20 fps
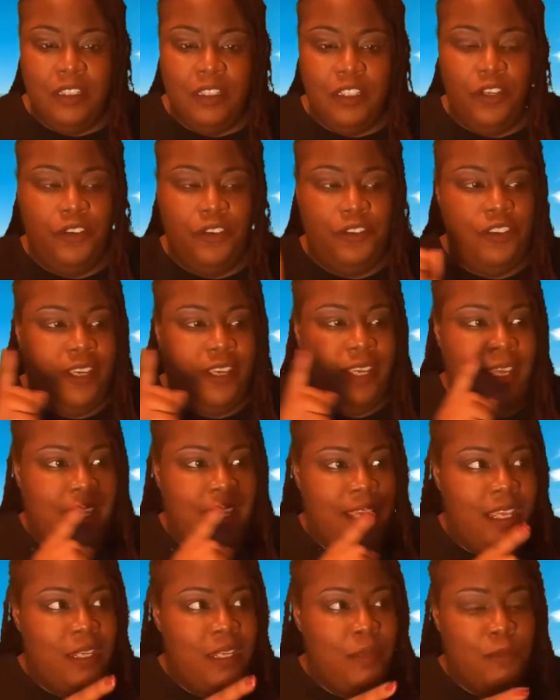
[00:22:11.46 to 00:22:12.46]
Turn your
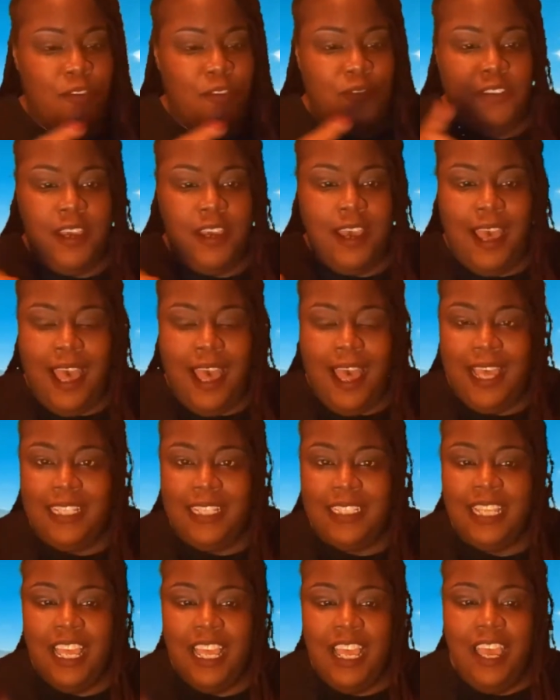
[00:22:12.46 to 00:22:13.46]
head, move your
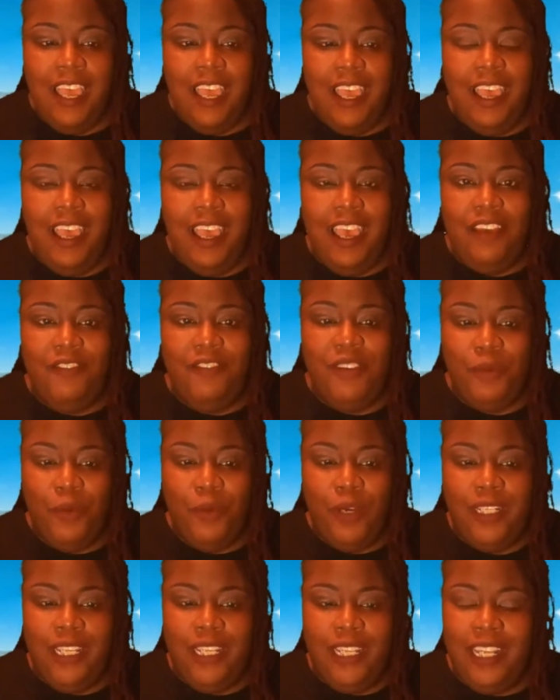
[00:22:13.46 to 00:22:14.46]
eyes.
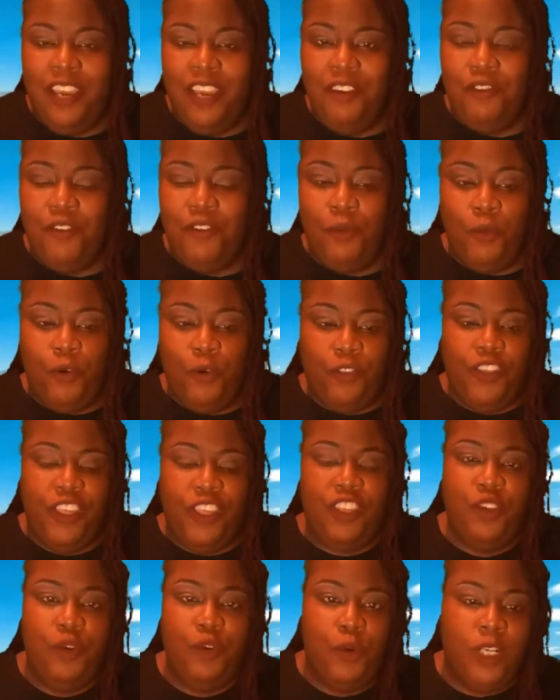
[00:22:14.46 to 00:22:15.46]
Everyone in that room will
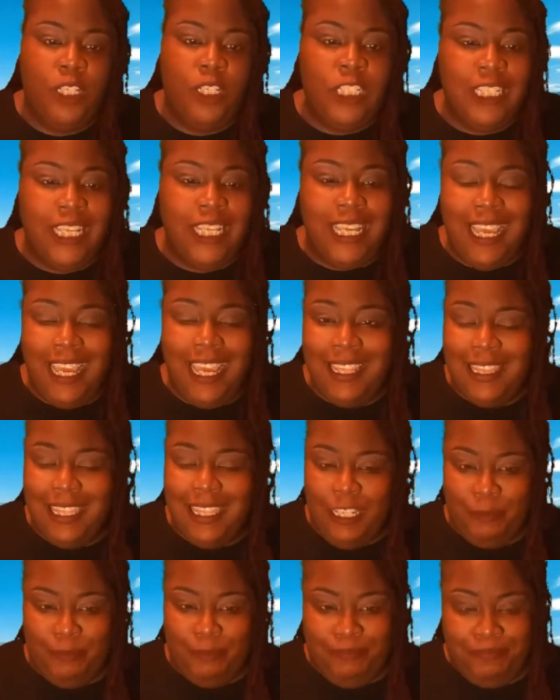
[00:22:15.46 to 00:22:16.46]
think you are looking at
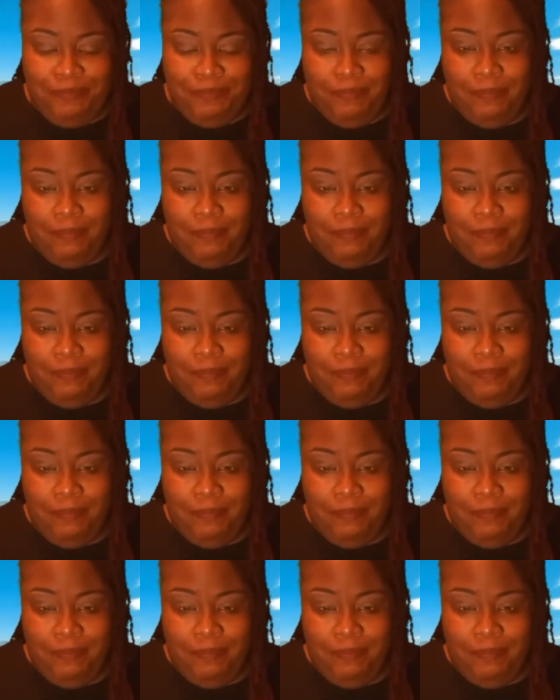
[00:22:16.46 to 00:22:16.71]
them.